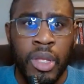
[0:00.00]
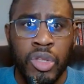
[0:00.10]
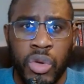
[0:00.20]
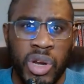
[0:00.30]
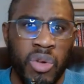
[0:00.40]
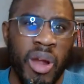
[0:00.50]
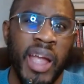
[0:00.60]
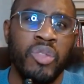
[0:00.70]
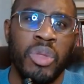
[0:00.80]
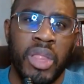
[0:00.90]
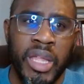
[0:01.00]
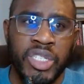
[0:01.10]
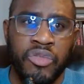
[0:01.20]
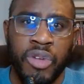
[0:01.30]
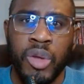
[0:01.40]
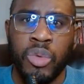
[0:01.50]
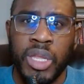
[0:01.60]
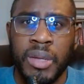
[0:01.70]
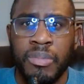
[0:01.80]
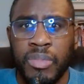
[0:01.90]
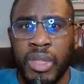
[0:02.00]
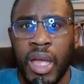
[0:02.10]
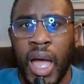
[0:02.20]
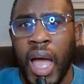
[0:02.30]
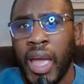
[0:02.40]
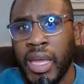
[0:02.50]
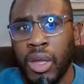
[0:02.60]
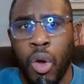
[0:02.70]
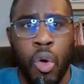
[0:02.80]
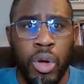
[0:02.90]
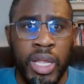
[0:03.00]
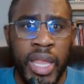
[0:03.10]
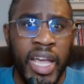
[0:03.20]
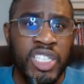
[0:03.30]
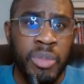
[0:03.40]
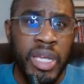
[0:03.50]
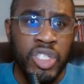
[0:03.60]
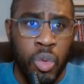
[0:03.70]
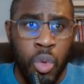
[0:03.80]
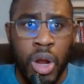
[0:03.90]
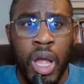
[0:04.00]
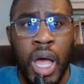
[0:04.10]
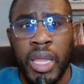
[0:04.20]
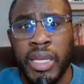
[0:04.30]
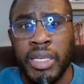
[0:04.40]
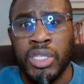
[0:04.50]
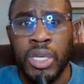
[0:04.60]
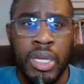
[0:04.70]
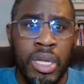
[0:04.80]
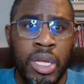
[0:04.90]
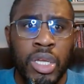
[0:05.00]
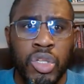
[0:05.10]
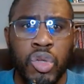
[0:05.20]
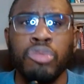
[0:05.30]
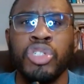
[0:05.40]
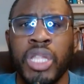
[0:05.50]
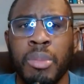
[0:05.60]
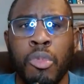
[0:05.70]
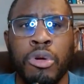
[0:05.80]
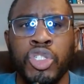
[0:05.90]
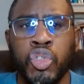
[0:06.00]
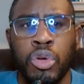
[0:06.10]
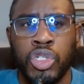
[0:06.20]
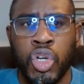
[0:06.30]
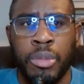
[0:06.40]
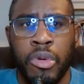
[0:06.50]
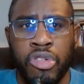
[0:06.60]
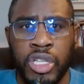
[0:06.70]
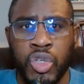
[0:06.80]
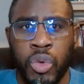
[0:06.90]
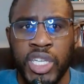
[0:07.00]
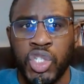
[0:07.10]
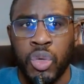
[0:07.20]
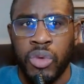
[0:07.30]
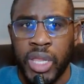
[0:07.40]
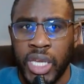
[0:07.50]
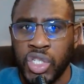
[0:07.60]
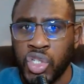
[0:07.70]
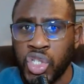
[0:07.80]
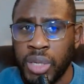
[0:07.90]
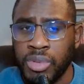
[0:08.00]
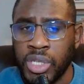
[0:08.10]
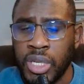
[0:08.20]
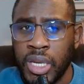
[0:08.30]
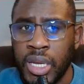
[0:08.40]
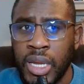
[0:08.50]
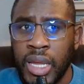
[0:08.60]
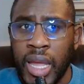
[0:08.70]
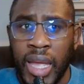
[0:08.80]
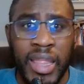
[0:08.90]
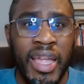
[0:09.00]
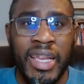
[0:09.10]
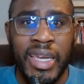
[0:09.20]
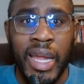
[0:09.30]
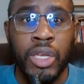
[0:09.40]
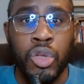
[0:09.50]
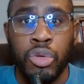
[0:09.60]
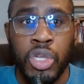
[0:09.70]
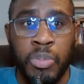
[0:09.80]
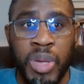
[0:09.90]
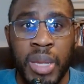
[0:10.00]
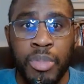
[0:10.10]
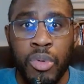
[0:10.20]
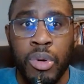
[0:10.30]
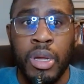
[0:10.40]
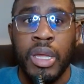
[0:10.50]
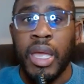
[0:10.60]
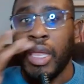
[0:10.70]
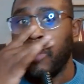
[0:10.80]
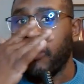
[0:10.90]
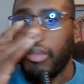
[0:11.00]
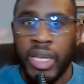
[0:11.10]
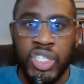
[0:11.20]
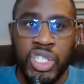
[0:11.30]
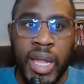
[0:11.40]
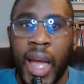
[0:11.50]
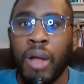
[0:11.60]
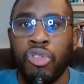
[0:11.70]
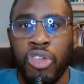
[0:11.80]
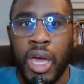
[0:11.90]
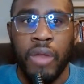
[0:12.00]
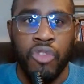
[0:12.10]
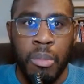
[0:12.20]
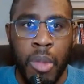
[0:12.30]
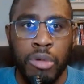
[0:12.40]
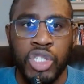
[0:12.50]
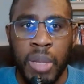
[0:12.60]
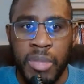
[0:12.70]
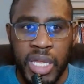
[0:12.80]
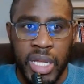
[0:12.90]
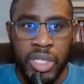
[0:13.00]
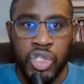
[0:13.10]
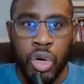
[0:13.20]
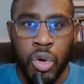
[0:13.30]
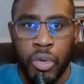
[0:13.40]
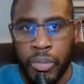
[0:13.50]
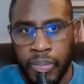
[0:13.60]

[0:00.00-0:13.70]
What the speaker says: You interact with less frequently, i.e., old classmates or work colleagues, usually more short-term or situational relationships, and they connect you to people and information outside of your most immediate circle.